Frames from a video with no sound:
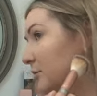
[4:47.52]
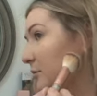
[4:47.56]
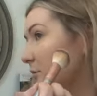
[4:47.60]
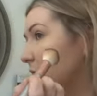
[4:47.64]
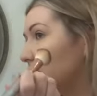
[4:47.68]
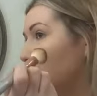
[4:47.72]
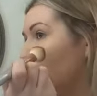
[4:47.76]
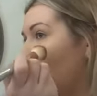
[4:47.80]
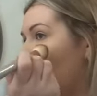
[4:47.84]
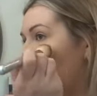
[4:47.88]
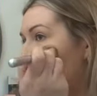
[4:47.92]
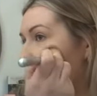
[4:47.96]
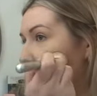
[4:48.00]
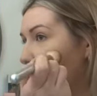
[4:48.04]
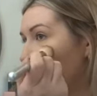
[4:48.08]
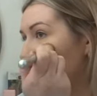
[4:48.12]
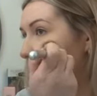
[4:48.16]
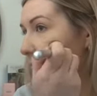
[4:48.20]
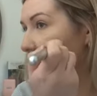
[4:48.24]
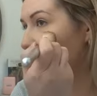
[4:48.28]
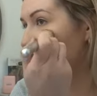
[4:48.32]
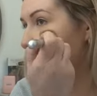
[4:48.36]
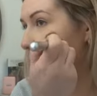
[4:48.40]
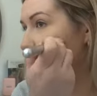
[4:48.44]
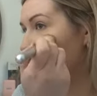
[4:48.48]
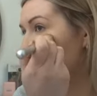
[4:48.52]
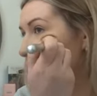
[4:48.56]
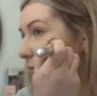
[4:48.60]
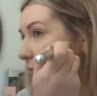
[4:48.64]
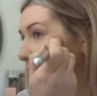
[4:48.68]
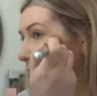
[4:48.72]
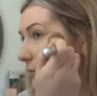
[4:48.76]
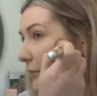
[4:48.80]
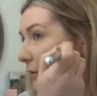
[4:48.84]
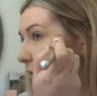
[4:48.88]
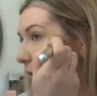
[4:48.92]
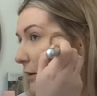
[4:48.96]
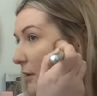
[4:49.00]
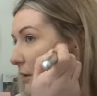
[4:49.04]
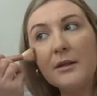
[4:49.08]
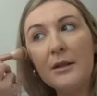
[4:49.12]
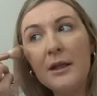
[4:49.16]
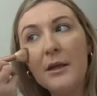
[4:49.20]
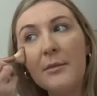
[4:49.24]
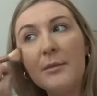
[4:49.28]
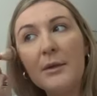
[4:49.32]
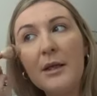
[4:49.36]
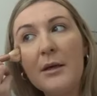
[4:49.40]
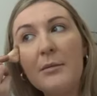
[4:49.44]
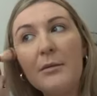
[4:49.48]
Wow.
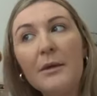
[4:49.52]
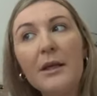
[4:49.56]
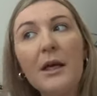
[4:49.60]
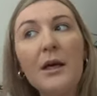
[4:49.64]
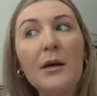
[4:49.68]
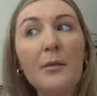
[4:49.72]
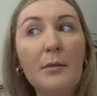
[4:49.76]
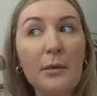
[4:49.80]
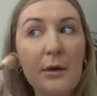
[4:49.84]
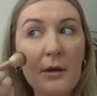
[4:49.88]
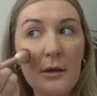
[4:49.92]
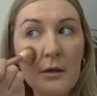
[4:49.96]
Dab, dab, dab.